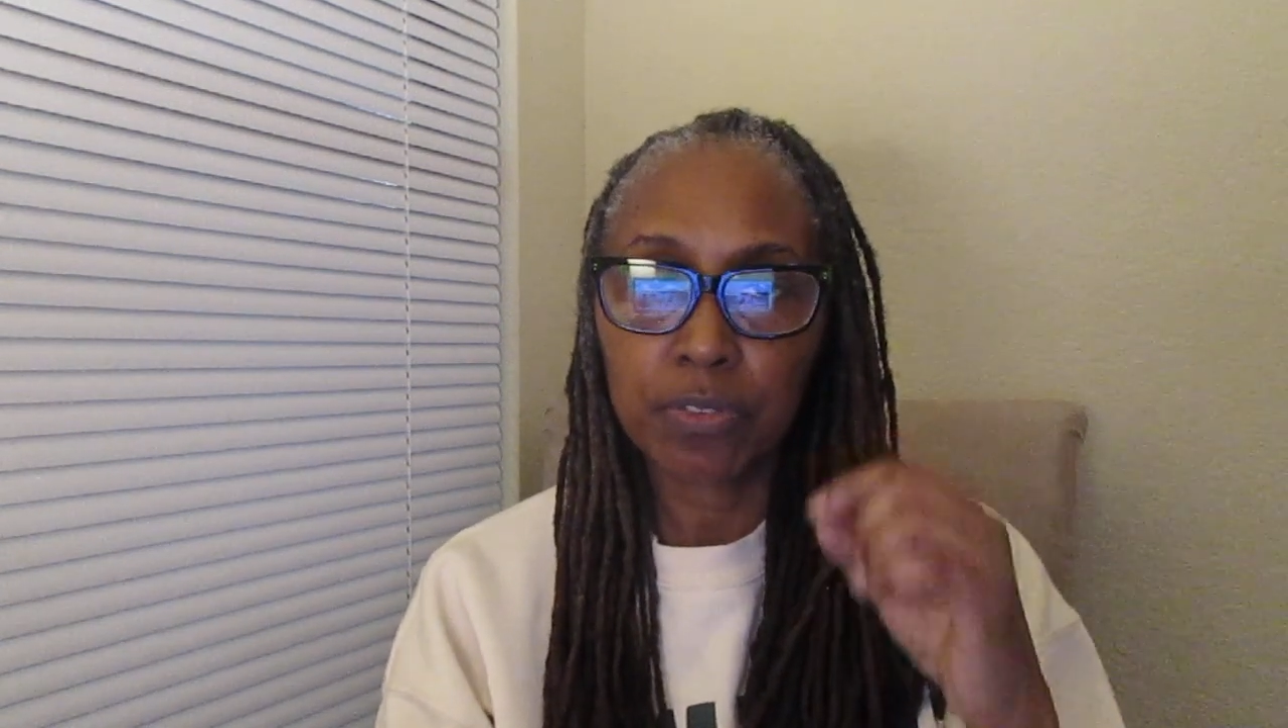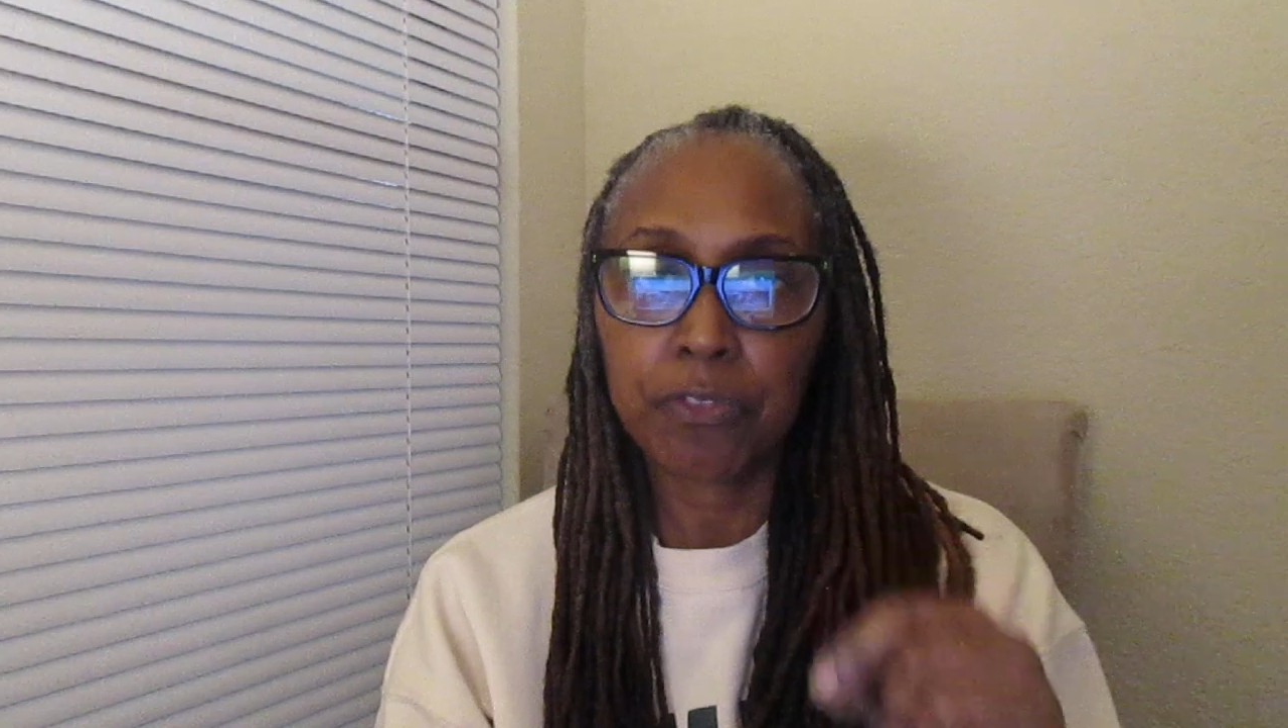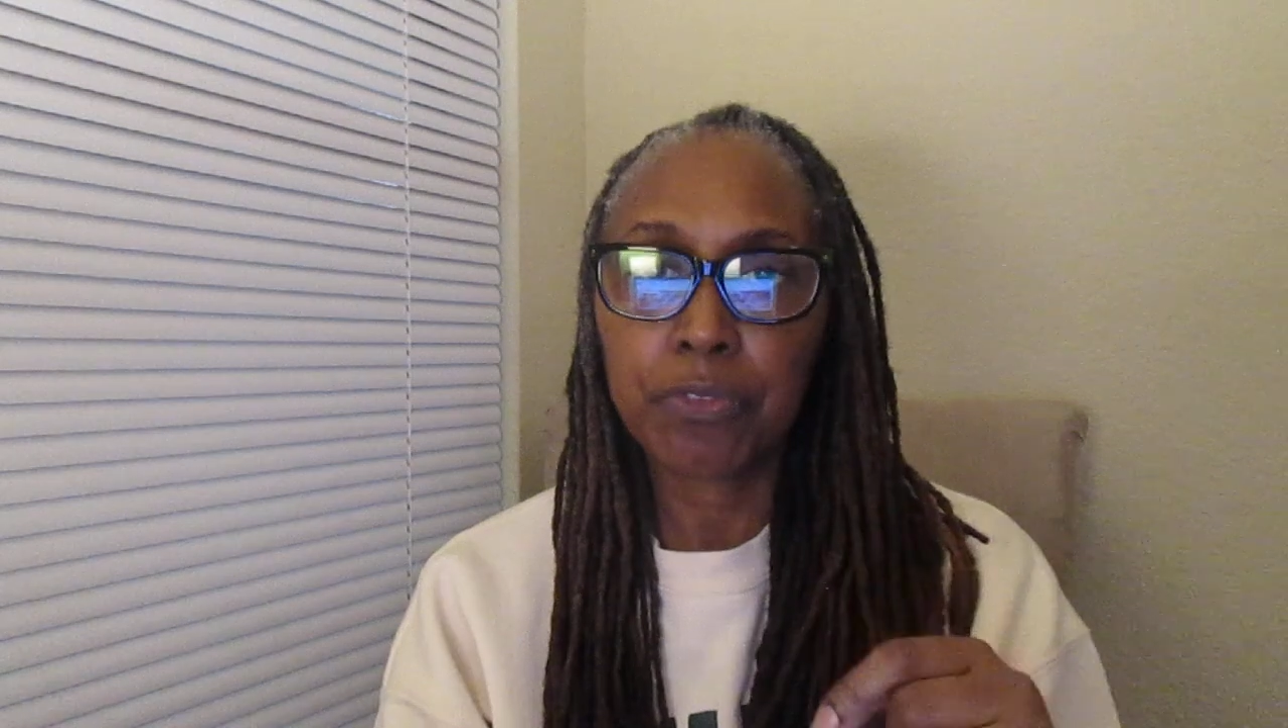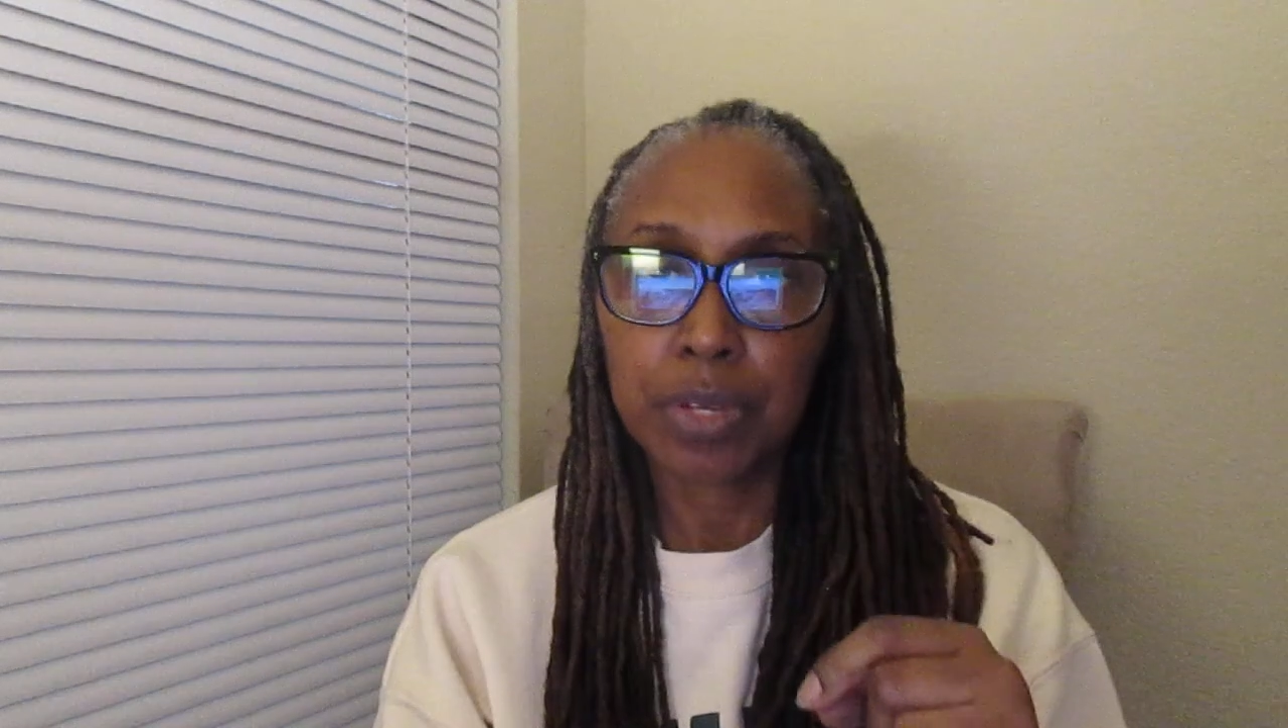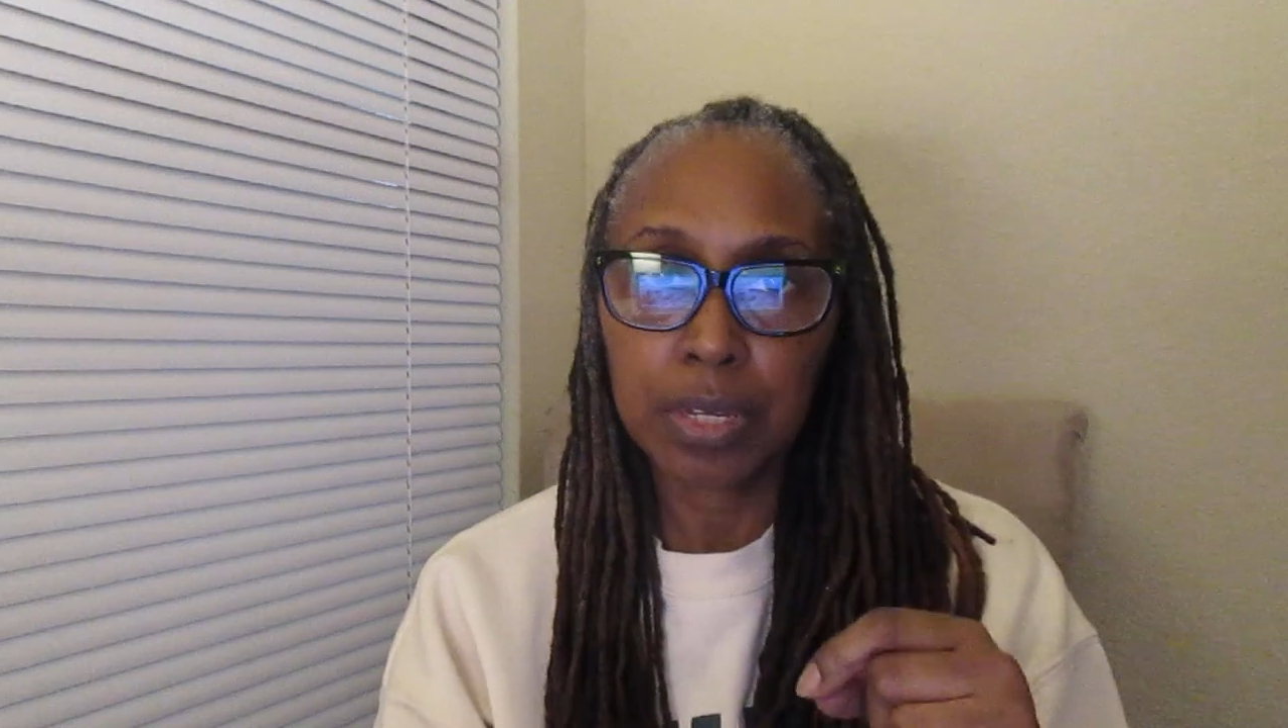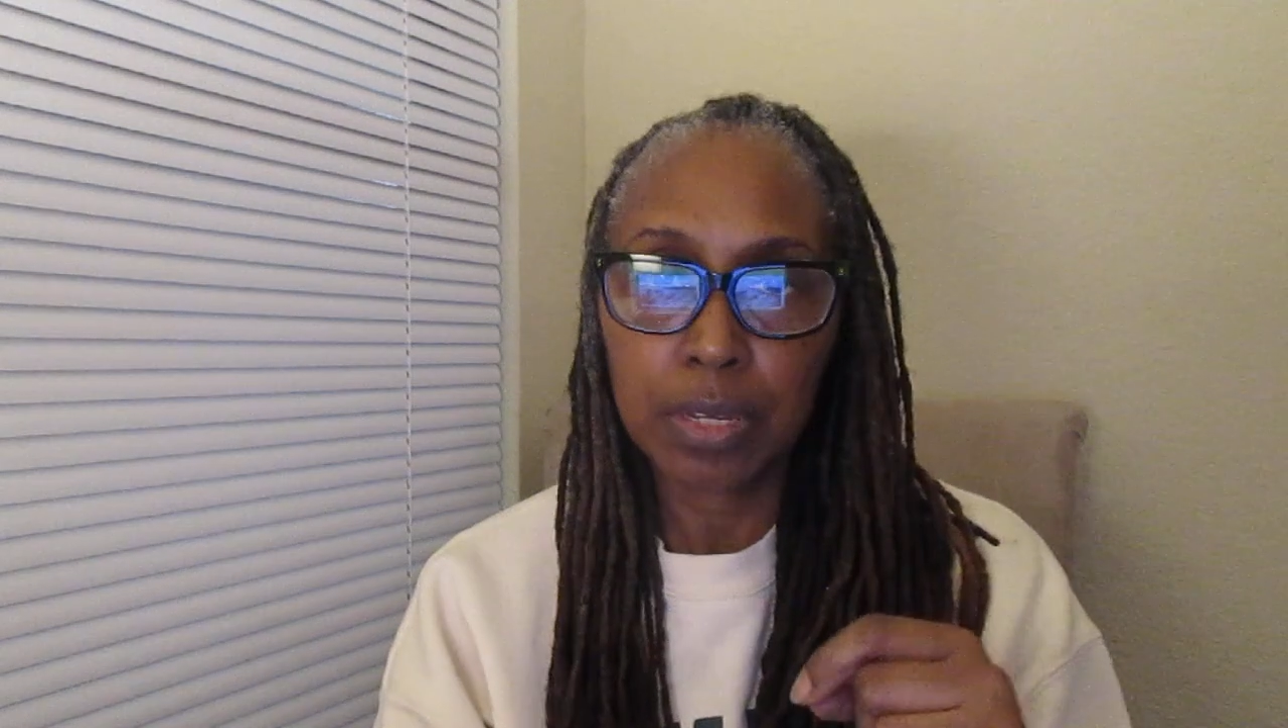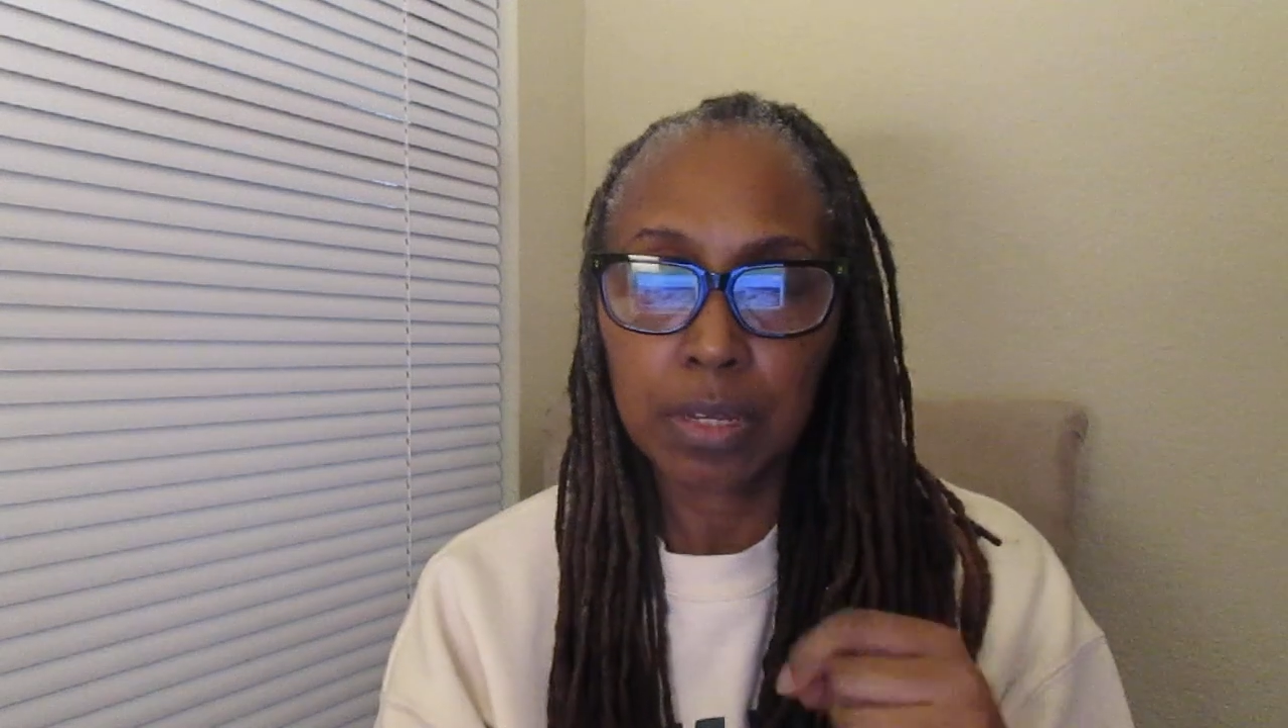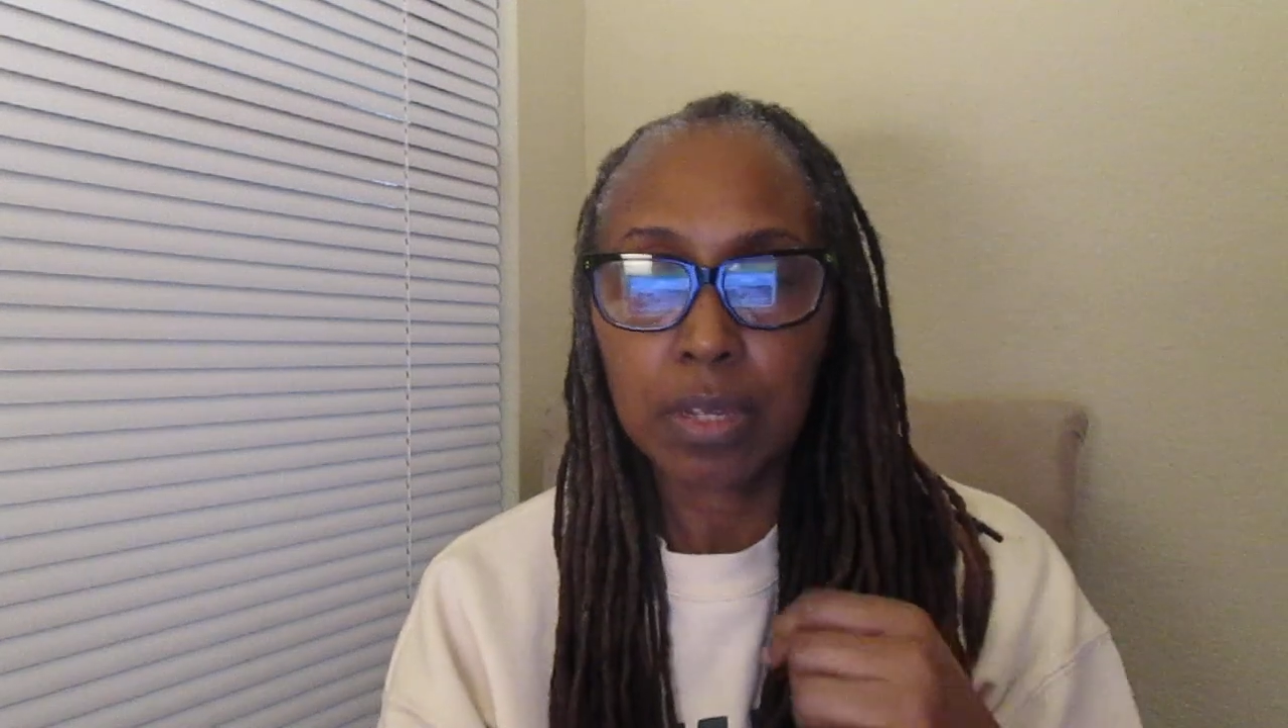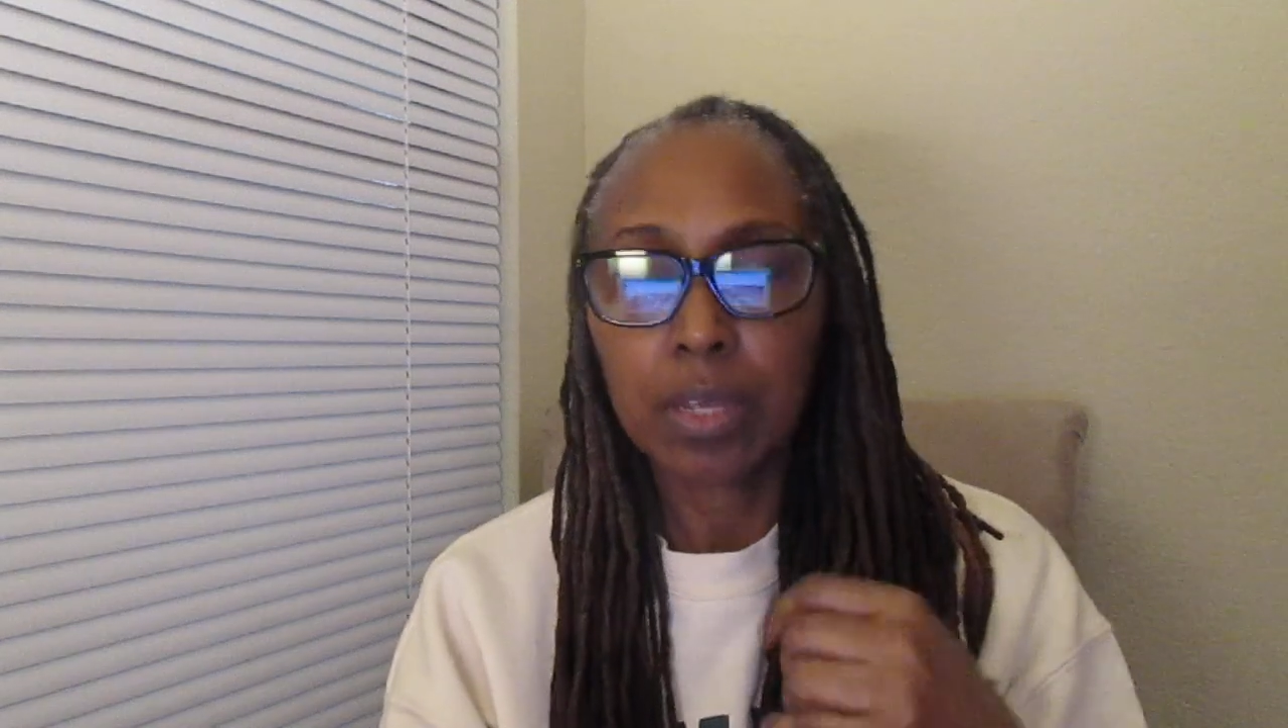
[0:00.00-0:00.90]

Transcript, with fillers: free